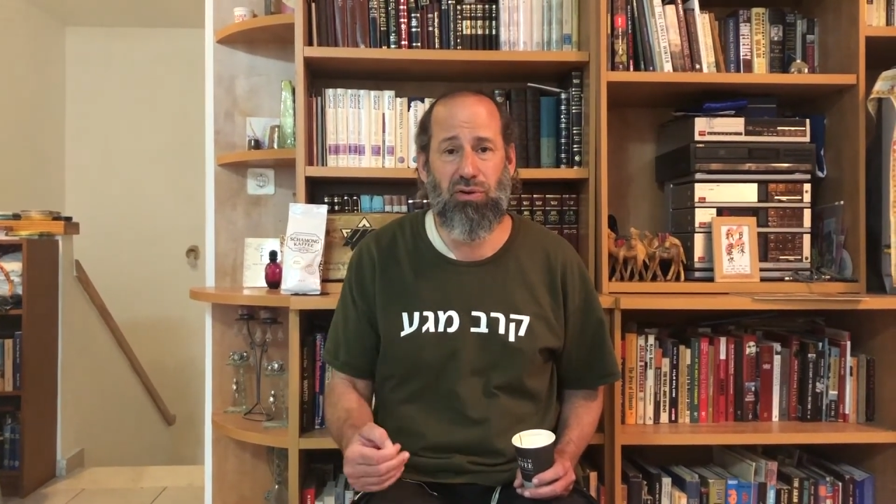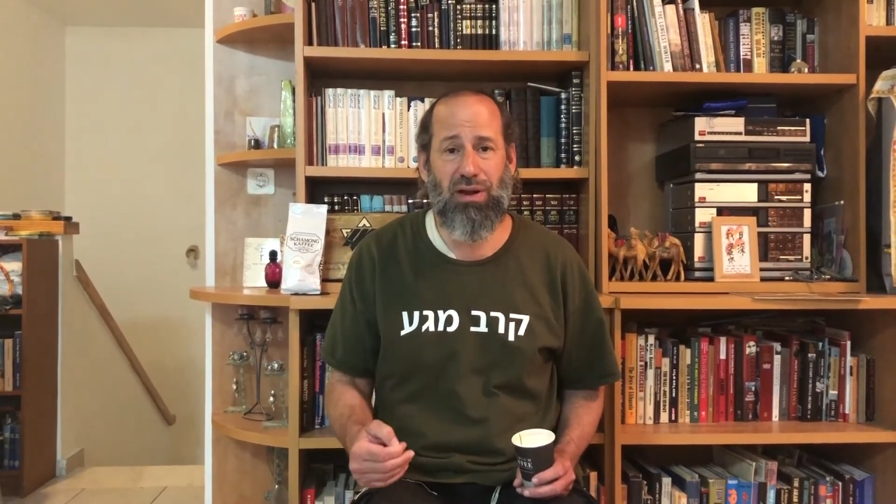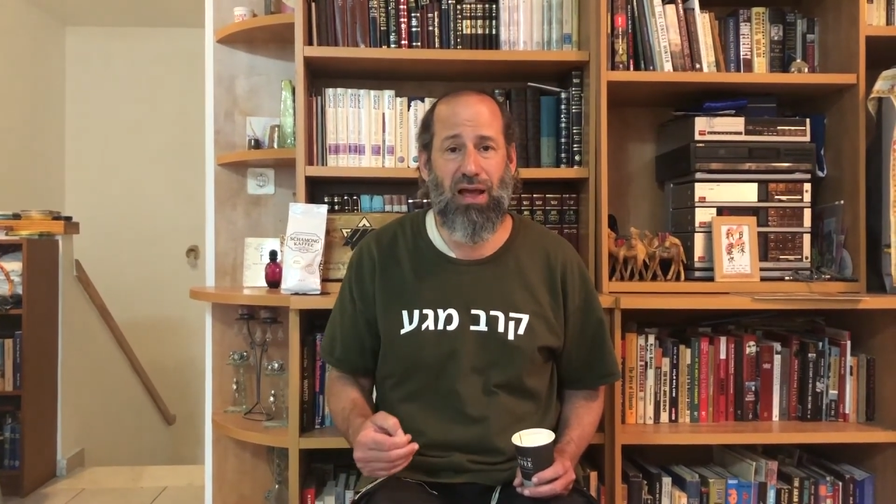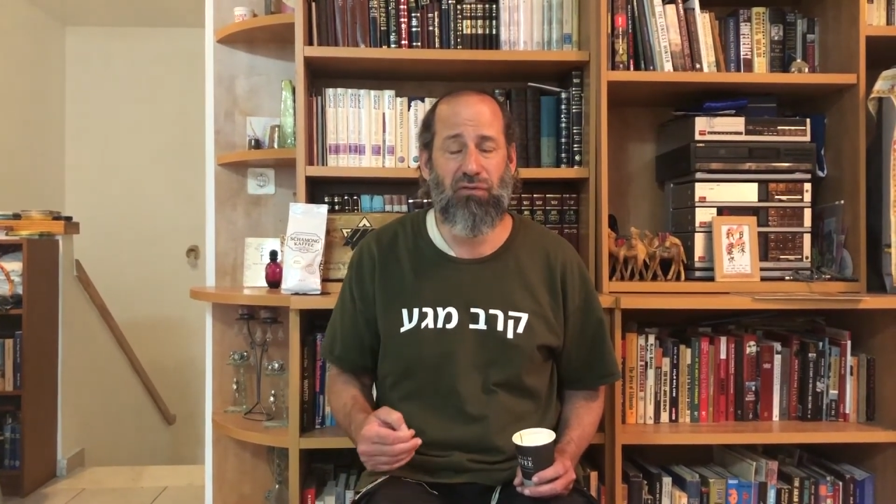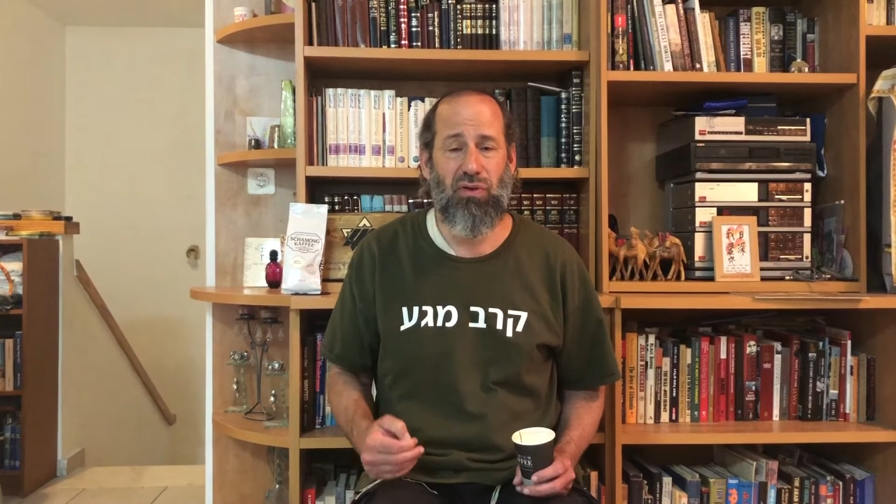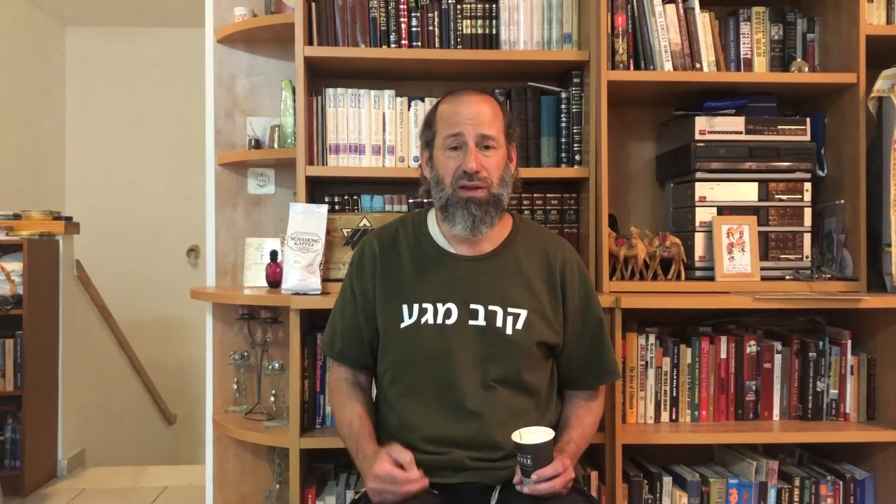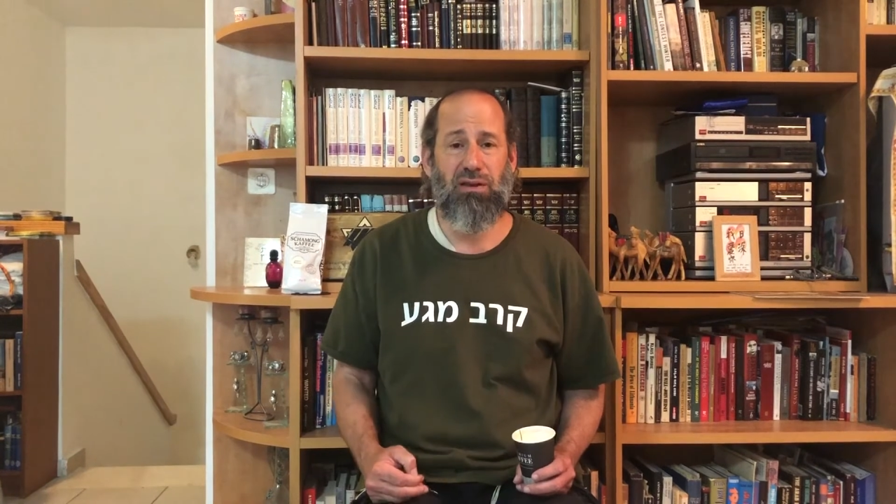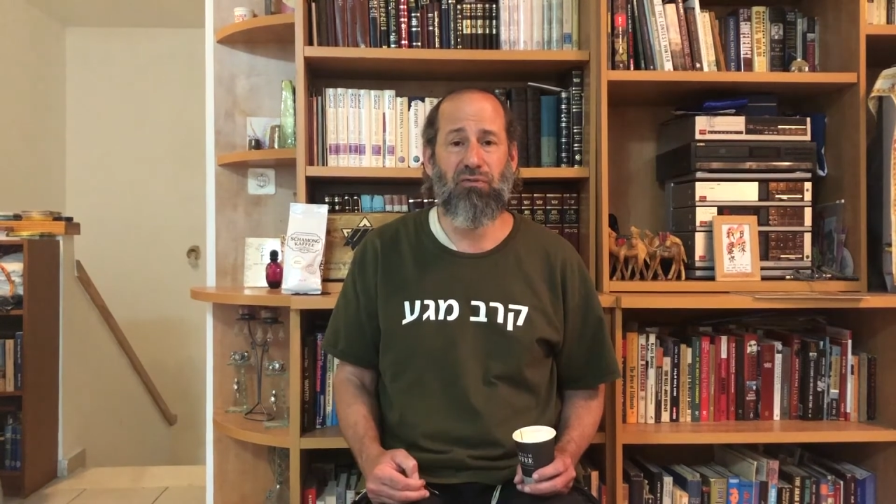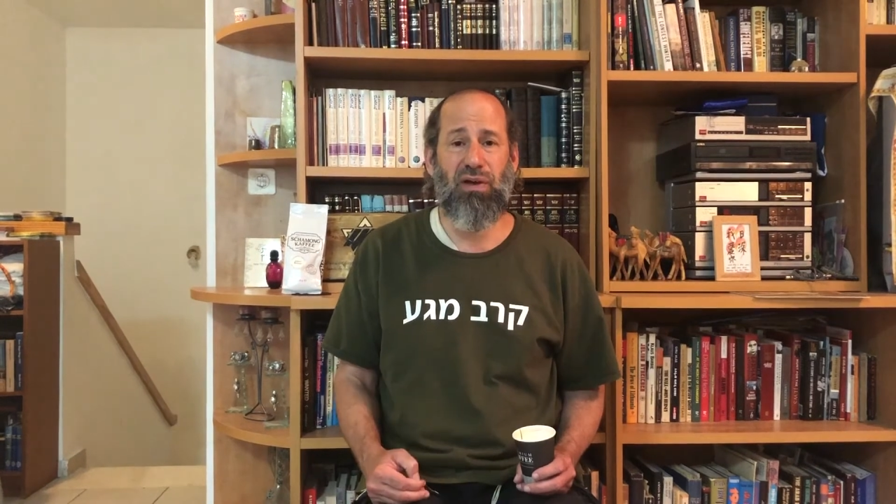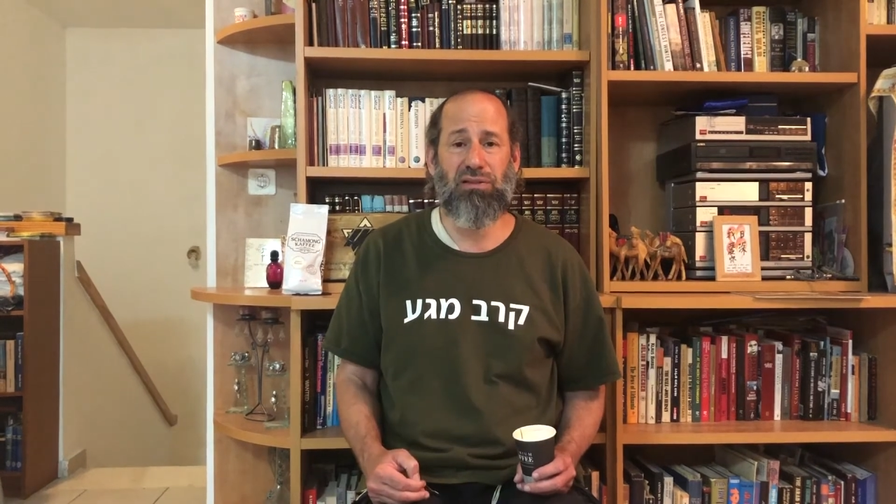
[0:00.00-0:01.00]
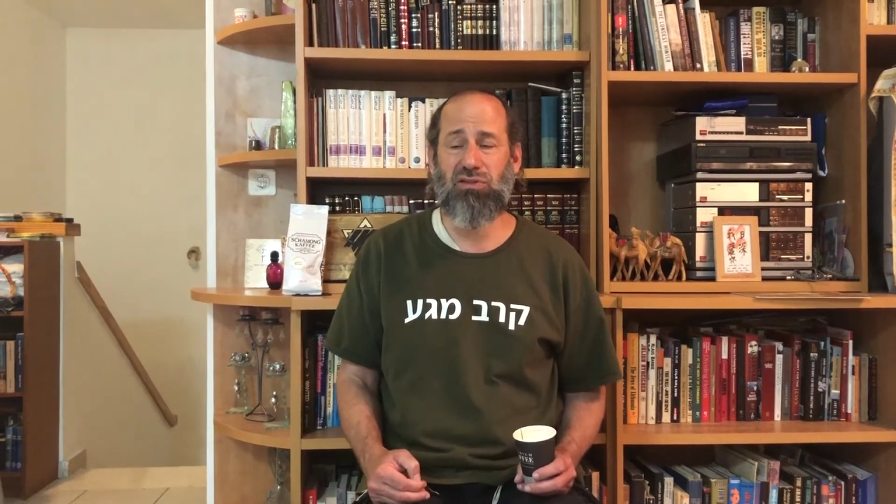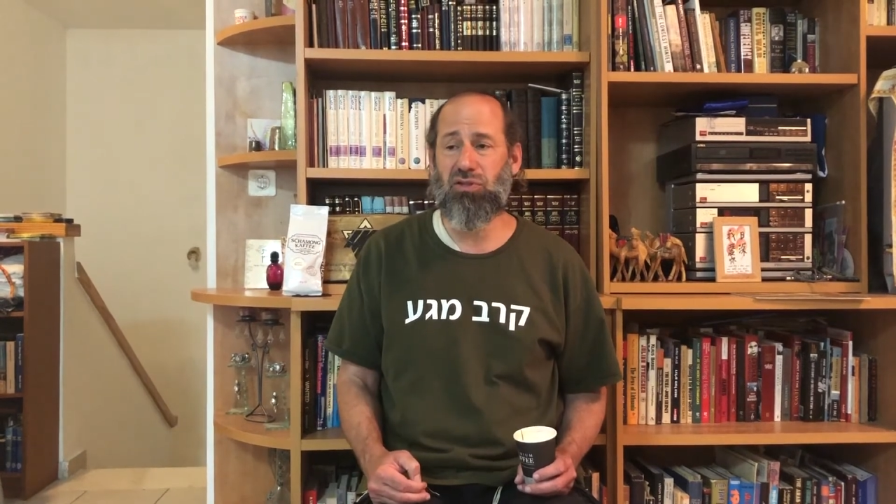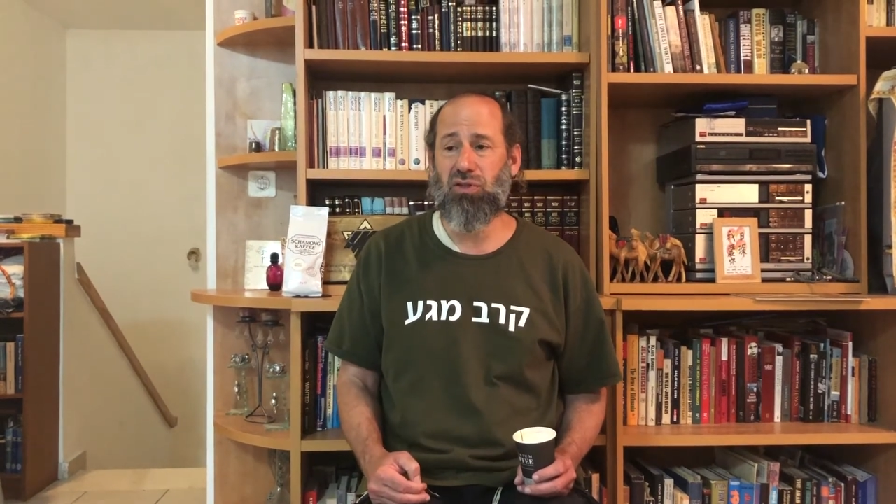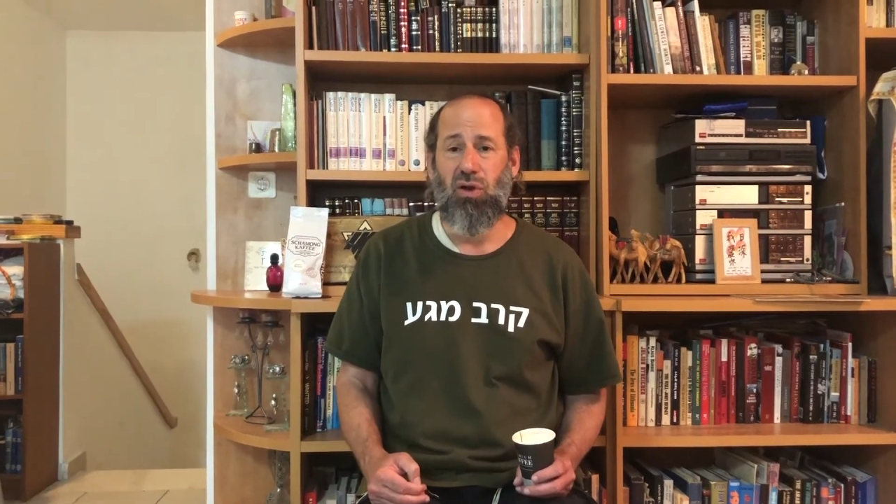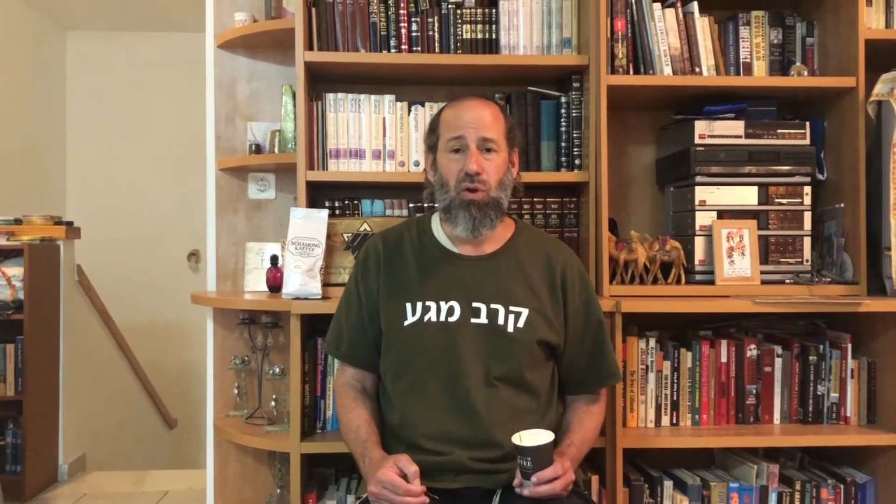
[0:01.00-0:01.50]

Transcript: knife defenses